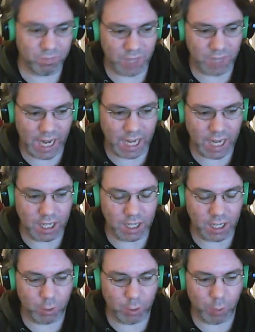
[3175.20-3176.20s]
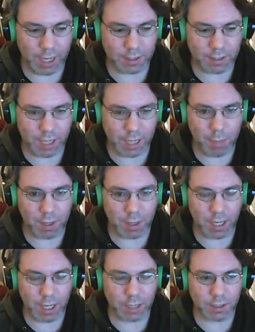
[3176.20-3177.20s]
in the grand scheme of
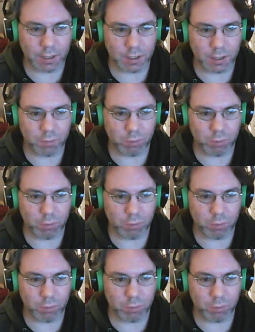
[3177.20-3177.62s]
things is